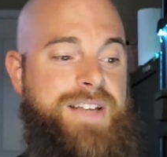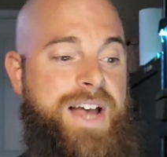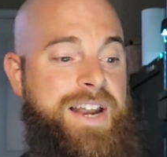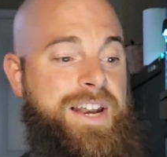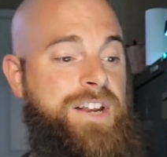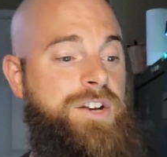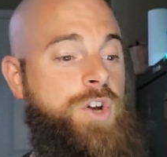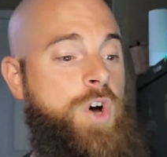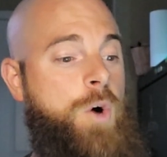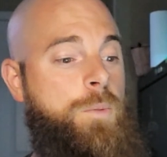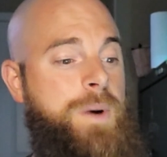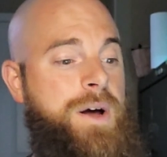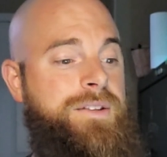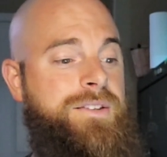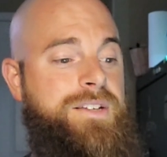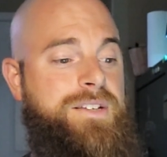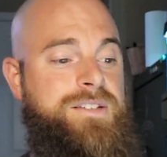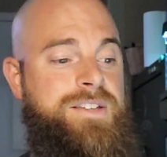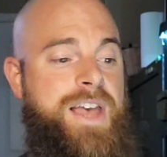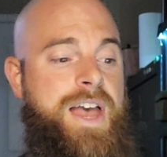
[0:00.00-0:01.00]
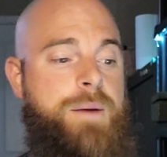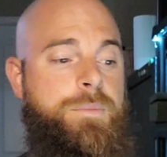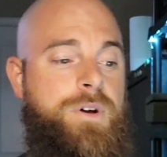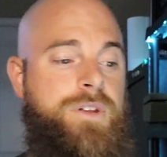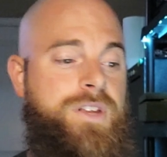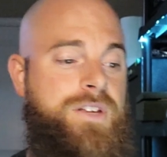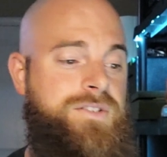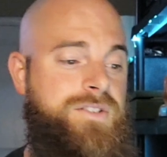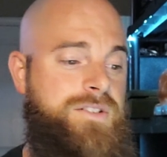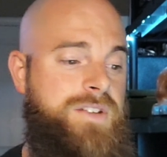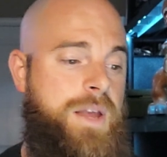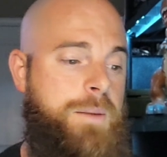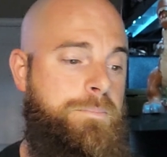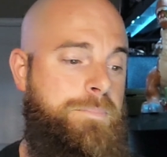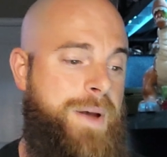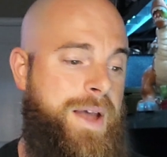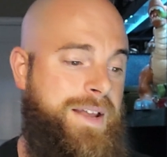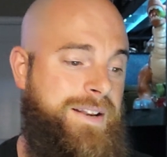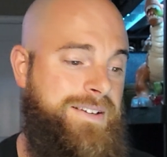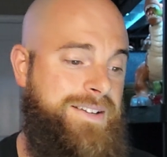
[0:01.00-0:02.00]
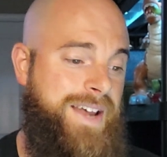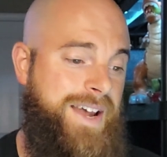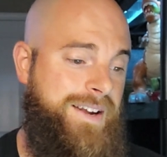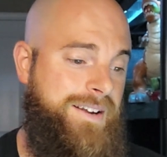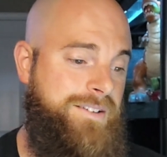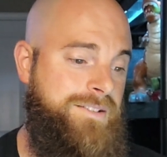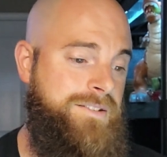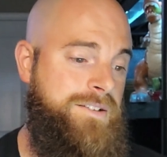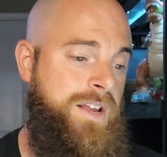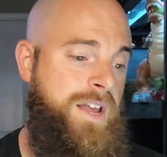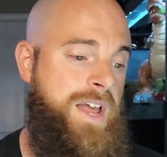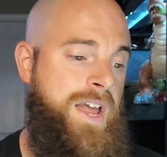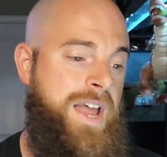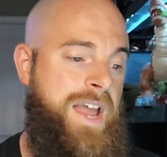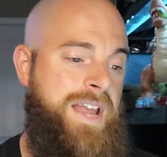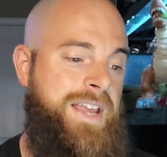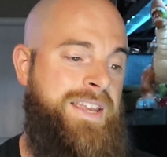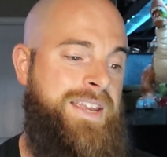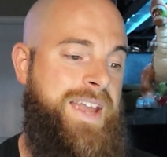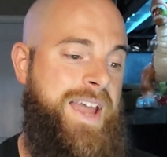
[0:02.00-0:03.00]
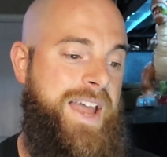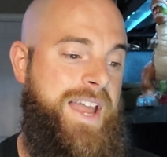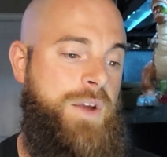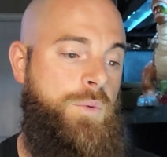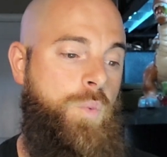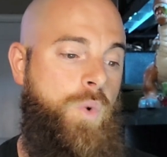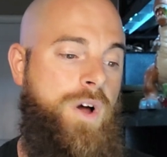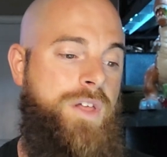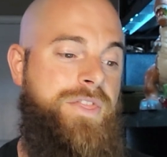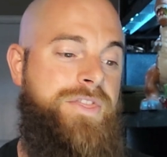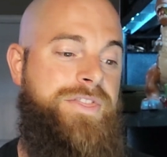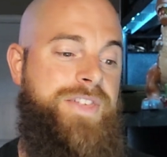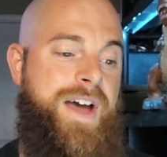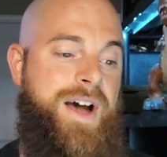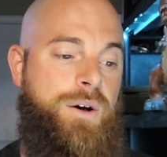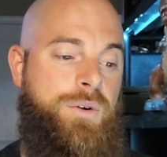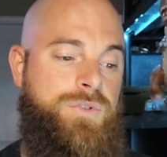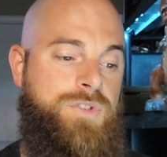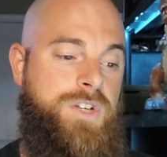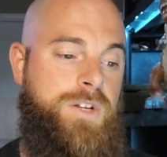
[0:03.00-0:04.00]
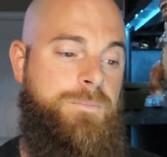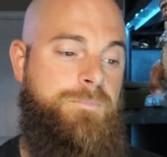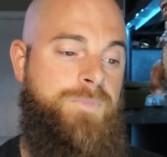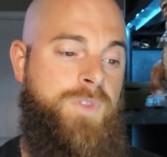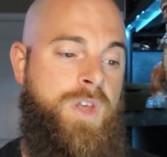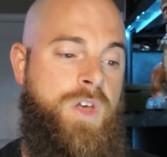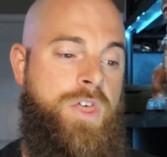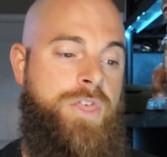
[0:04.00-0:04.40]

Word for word: I didn't know about this camera. This is a Pentax K1000.